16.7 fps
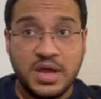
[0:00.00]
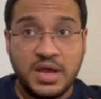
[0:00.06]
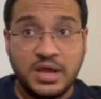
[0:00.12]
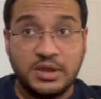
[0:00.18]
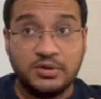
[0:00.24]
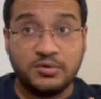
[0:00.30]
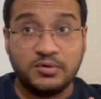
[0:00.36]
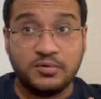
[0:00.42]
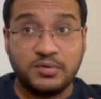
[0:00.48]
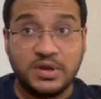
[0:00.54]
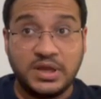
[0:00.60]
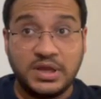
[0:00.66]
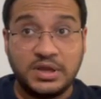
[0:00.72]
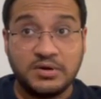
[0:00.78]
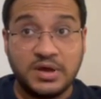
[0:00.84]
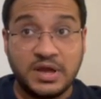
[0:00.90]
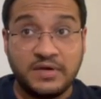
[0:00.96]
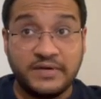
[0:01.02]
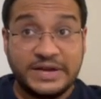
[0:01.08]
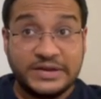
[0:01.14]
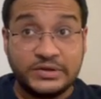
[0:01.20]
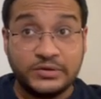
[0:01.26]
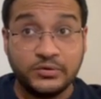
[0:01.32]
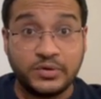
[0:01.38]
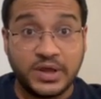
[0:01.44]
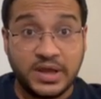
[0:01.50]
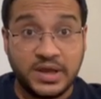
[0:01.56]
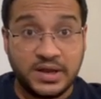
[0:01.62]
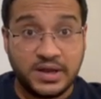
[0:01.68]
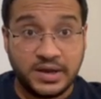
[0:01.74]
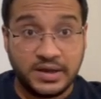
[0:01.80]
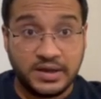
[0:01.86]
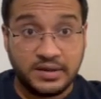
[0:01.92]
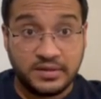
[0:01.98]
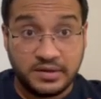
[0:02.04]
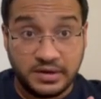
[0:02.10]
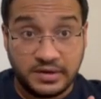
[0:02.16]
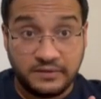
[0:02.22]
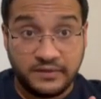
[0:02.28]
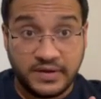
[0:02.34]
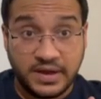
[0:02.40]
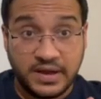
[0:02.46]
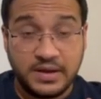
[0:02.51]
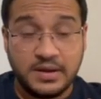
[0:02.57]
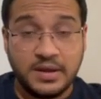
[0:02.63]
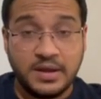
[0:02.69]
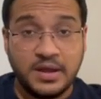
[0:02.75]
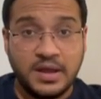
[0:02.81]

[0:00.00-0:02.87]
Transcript: You need to have a UK NARIC certificate.